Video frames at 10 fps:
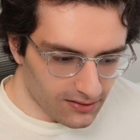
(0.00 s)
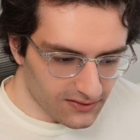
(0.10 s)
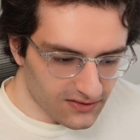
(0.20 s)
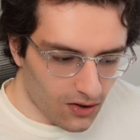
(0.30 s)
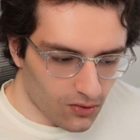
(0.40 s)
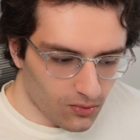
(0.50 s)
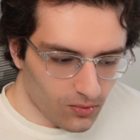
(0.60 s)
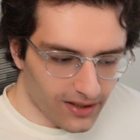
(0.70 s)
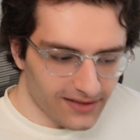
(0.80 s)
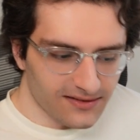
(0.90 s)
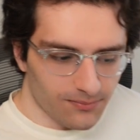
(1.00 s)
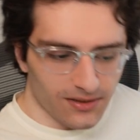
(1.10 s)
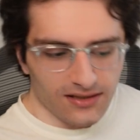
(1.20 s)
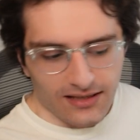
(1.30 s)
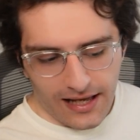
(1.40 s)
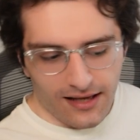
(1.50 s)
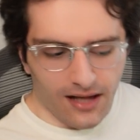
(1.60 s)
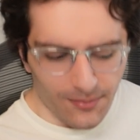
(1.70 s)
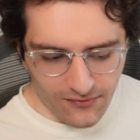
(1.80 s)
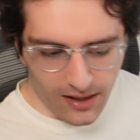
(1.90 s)
So it's a bit, yeah,
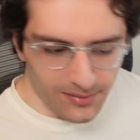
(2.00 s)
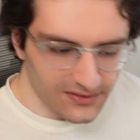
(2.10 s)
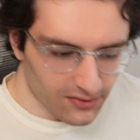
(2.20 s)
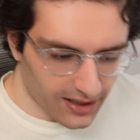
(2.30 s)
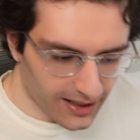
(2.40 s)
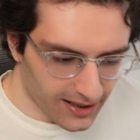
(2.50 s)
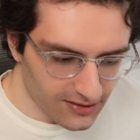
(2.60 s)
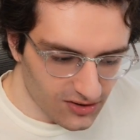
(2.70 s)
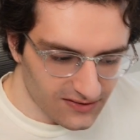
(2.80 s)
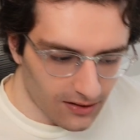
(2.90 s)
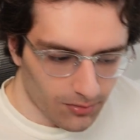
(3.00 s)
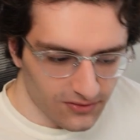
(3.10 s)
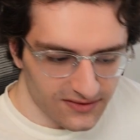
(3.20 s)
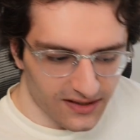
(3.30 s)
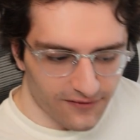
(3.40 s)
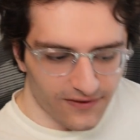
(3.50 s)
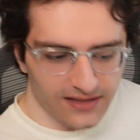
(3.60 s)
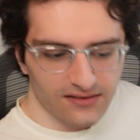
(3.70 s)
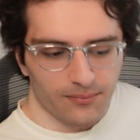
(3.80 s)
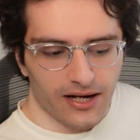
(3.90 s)
I mean, Ripen's okay. It just doubles the
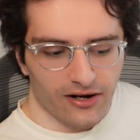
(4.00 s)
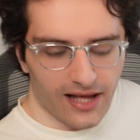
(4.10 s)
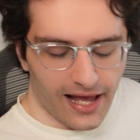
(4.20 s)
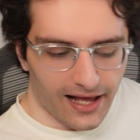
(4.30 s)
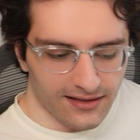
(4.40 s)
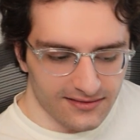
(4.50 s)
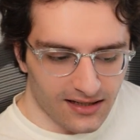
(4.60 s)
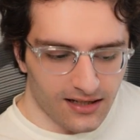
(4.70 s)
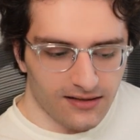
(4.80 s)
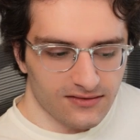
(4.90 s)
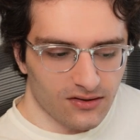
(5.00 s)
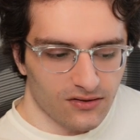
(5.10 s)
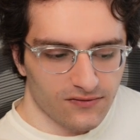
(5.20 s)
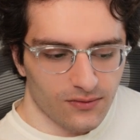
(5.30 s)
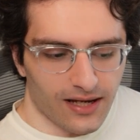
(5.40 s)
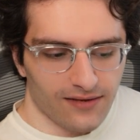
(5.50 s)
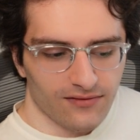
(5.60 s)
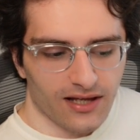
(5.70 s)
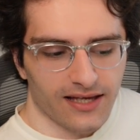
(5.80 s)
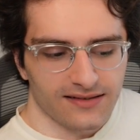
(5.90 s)
effect a berry has. So if you
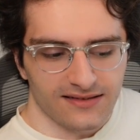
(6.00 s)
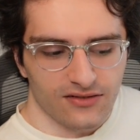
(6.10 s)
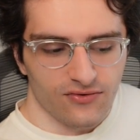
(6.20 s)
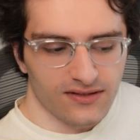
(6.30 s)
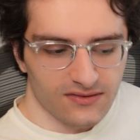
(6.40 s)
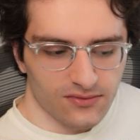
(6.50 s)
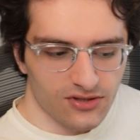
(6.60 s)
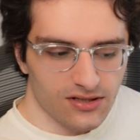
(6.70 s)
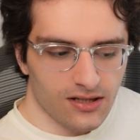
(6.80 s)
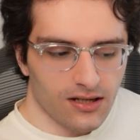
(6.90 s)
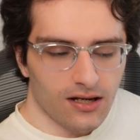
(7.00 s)
have like citrus, which